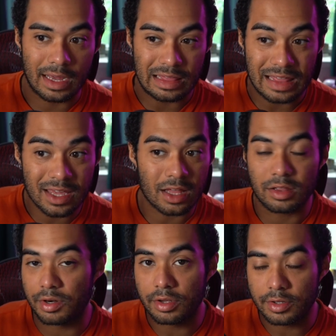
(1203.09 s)
I think
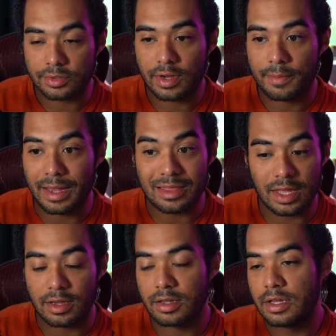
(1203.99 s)
including Uniswap. I
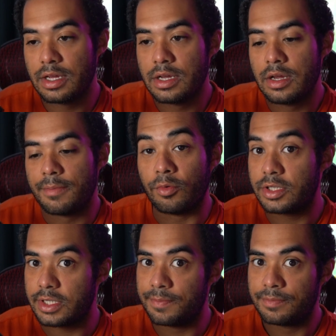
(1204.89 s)
think, but we'll
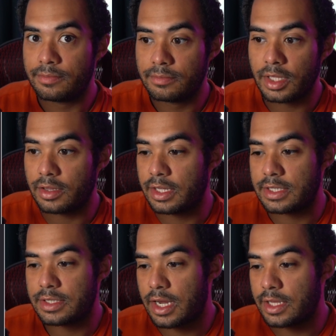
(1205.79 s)
see.
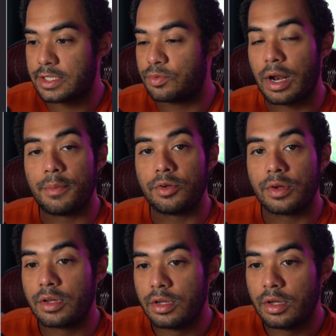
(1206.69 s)
Nonetheless, this is what I'm
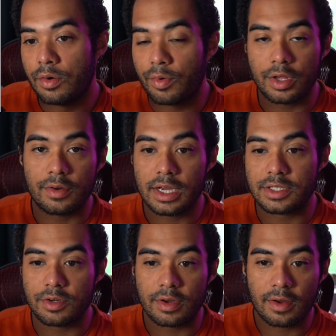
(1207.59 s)
doing. What are you guys
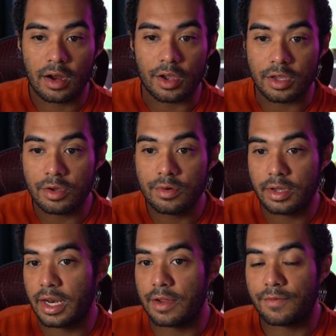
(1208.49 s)
doing? Are you
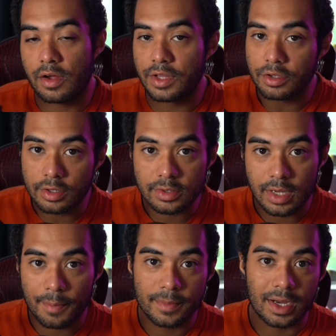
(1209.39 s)
getting involved in
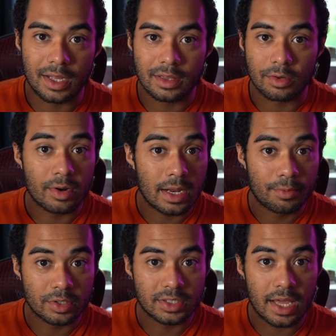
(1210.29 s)
Uniswap liquidity
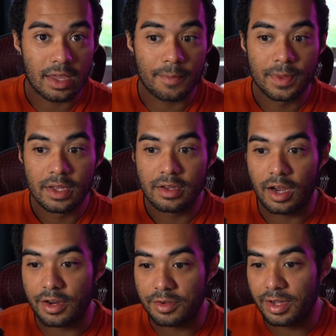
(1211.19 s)
pool staking?
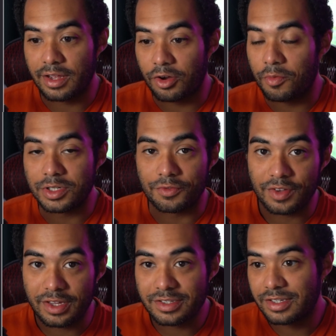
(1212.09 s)
Are you getting a whole bunch of
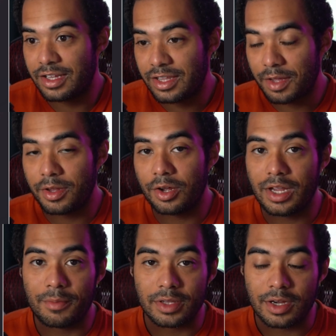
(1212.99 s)
fees? Let me know
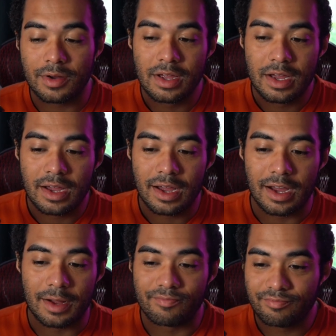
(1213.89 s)
down below.
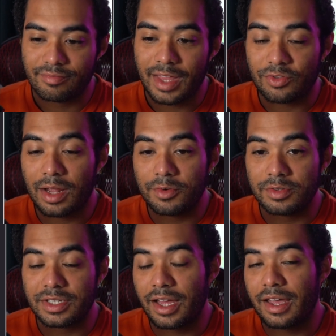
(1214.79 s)
That's what I'm doing
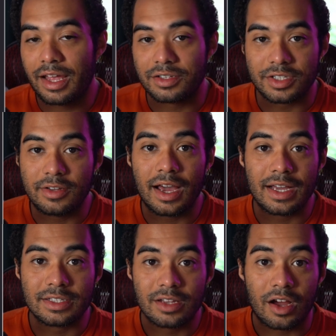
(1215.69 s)
today, and I'll see you
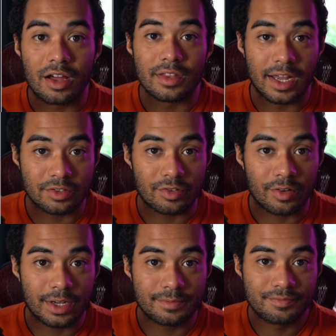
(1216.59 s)
guys on the next one. All
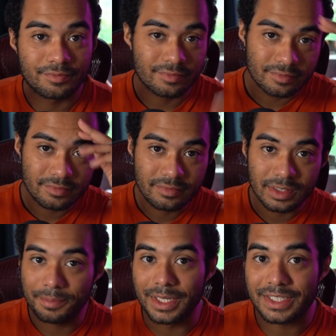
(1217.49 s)
right,
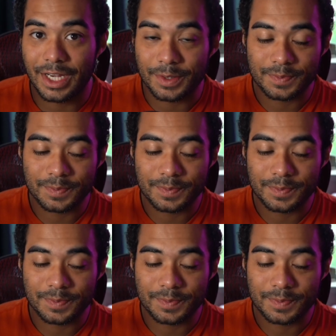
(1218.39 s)
peace out.